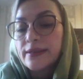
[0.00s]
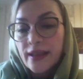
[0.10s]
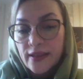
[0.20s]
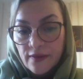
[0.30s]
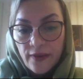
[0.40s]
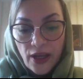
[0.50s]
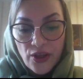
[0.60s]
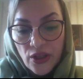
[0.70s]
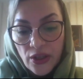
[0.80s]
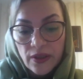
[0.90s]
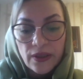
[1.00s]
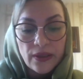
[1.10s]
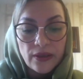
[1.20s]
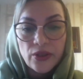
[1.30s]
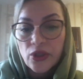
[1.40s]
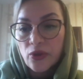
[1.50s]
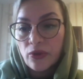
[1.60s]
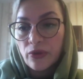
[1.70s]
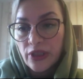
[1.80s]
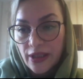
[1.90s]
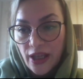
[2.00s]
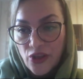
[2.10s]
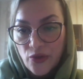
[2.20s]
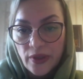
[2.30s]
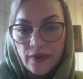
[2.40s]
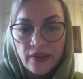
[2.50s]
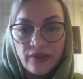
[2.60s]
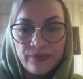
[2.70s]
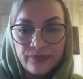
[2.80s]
satisfaction and to engagement.